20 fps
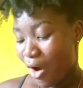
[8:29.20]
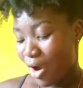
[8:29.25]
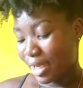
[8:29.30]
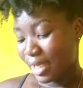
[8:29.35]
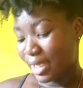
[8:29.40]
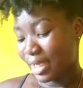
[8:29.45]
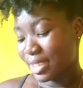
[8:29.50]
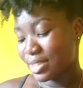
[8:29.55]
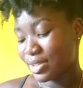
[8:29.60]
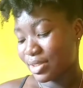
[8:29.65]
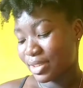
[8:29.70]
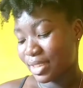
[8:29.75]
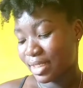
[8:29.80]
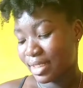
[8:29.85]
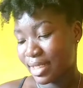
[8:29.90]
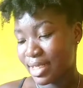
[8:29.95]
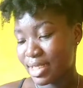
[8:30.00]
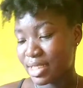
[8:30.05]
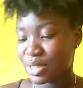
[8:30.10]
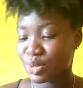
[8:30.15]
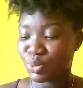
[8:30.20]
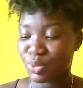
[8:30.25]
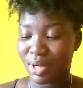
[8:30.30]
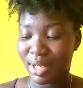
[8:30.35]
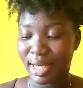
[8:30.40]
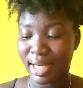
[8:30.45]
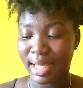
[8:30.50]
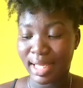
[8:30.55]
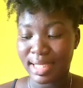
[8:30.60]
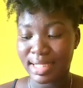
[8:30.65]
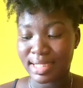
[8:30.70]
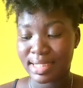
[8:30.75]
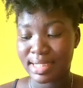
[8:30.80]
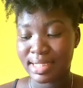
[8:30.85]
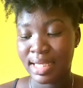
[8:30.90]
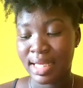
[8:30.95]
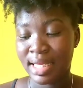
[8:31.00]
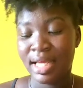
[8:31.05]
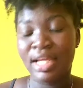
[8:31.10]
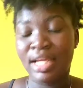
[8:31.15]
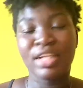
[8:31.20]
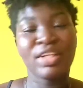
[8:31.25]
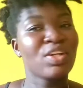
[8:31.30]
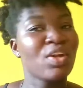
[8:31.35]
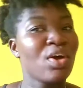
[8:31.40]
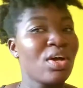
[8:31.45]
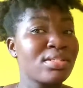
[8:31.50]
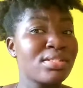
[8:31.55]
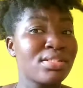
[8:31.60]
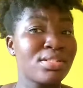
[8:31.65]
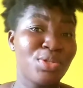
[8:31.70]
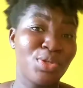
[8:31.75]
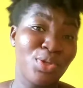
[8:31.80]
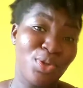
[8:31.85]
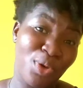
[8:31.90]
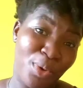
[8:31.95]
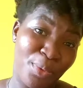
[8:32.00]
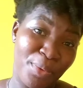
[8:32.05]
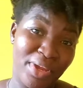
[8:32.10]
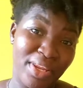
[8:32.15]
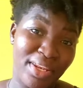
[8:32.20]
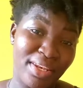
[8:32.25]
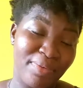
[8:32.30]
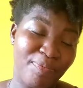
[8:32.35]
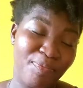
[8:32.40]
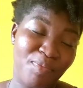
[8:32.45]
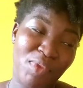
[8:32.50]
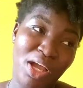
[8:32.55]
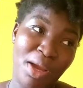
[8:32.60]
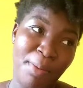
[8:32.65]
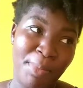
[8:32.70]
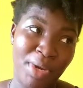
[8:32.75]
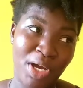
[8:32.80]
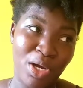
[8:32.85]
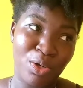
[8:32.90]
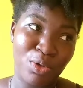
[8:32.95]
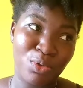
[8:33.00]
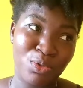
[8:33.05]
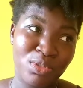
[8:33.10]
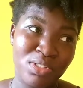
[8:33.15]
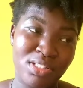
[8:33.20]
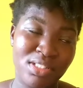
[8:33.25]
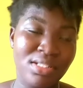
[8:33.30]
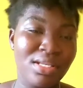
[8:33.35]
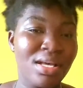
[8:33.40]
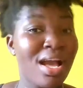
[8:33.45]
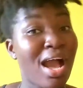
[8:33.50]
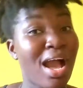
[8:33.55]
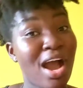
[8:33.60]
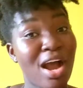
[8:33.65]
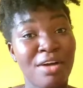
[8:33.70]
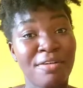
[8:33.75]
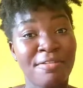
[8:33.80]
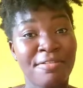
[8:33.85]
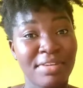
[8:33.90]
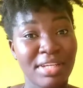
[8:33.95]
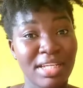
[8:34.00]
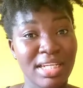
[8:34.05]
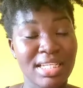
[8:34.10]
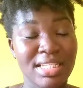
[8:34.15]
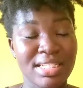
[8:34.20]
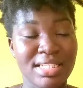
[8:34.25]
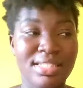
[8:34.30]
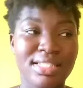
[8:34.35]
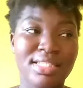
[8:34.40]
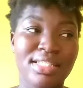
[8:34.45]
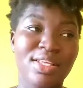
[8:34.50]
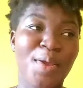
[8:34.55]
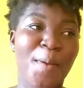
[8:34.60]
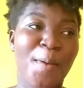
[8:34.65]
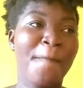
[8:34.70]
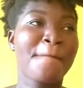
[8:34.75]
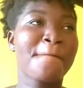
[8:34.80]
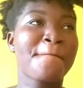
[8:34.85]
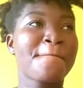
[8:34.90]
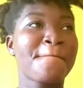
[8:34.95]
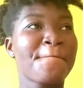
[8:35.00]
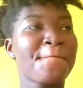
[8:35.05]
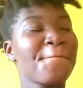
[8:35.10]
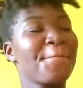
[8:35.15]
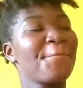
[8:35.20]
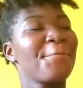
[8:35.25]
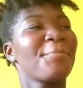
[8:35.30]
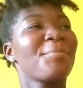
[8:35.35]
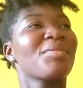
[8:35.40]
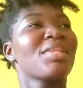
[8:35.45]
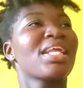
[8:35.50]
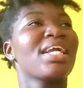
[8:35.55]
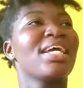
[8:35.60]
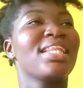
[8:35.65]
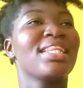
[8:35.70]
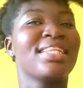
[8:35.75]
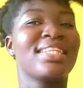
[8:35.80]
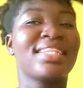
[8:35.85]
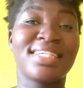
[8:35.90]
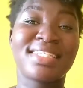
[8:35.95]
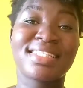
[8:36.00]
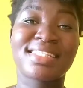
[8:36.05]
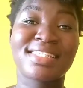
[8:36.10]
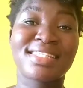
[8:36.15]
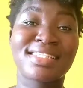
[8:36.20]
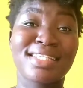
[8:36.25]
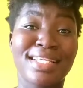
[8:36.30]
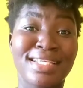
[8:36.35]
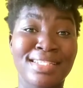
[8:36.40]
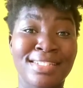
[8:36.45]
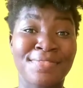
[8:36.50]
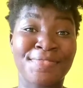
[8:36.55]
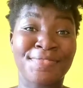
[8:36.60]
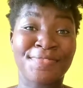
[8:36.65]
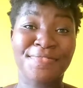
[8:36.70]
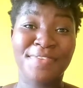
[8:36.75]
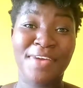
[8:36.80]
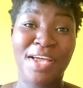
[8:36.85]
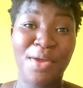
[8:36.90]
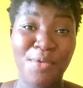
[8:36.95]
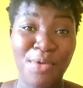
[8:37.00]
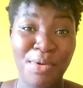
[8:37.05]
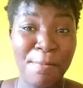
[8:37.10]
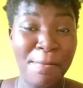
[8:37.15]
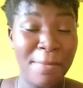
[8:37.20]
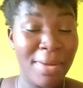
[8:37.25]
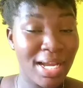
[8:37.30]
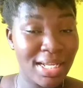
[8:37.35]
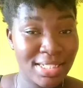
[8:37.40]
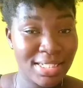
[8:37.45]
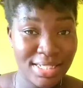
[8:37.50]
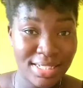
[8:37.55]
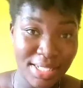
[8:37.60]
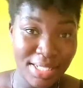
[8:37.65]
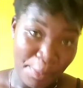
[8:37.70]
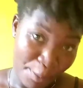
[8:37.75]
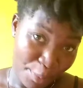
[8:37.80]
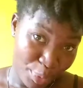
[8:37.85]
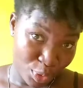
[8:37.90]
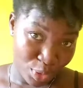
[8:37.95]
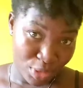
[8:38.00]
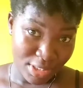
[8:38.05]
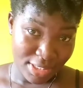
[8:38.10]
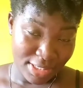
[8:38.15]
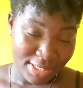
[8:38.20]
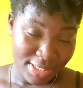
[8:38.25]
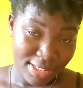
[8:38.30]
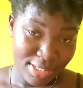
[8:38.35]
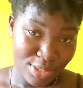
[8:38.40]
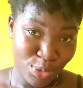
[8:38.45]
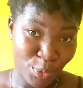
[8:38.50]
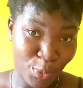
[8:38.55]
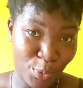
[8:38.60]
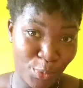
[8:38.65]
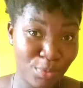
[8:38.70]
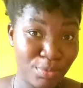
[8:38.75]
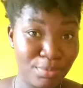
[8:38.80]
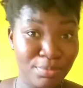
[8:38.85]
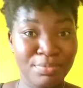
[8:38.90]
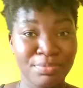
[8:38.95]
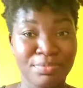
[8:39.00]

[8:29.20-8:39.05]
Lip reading: Okay, so the next one is not knowing about our feelings. This is very much important. So